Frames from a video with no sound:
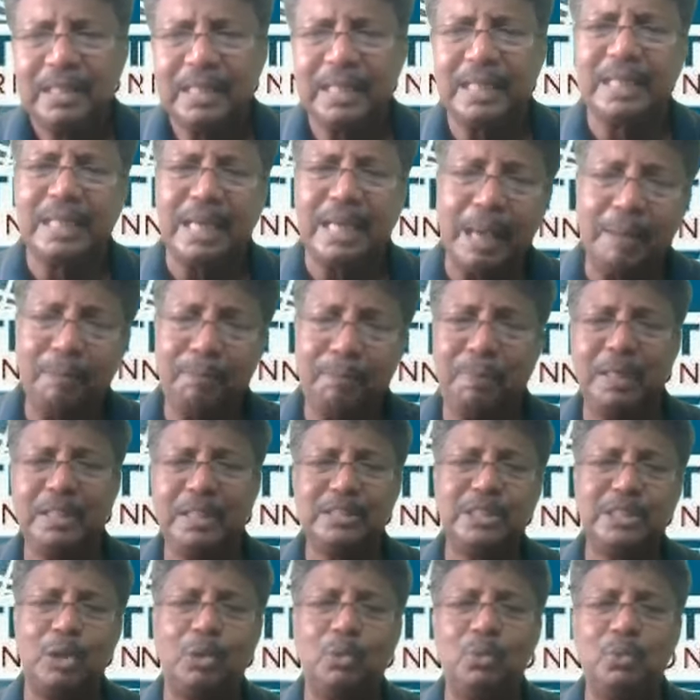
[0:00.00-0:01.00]
the
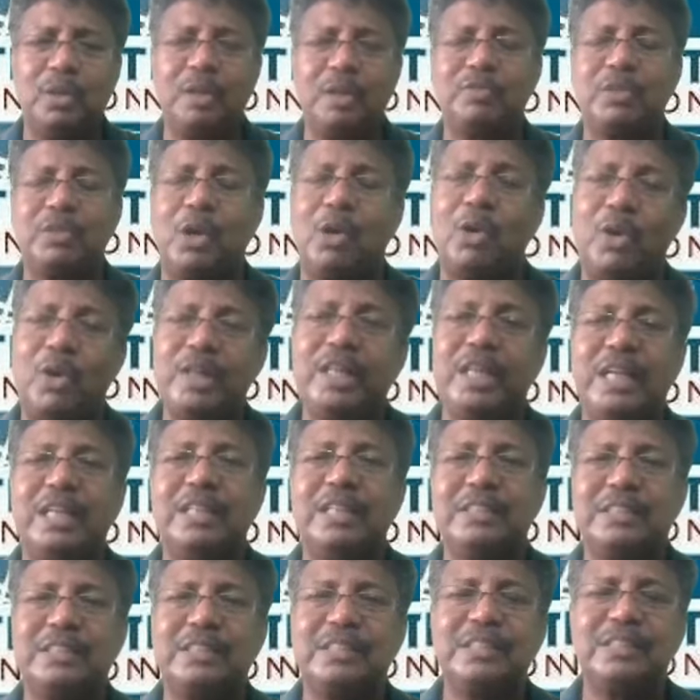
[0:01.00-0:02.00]
clapping sound of the
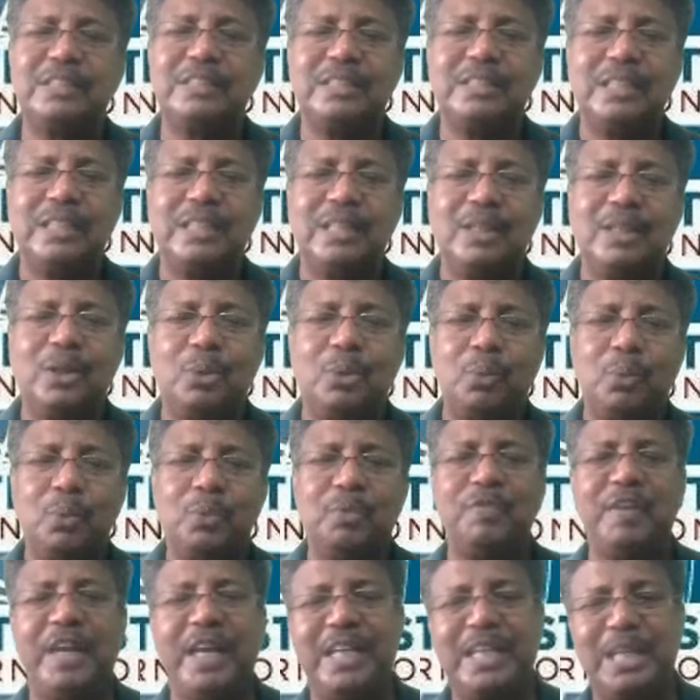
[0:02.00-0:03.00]
audience
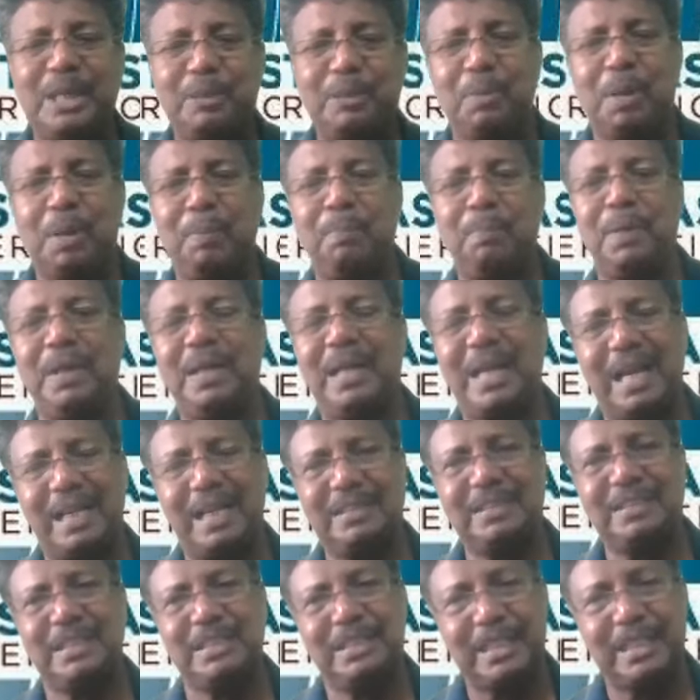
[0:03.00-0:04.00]
would wake him up and
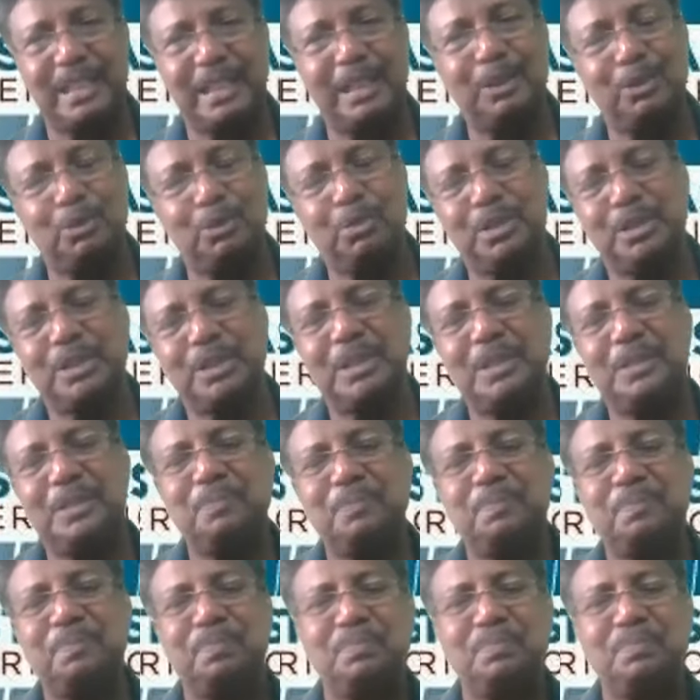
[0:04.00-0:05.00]
ask the second question.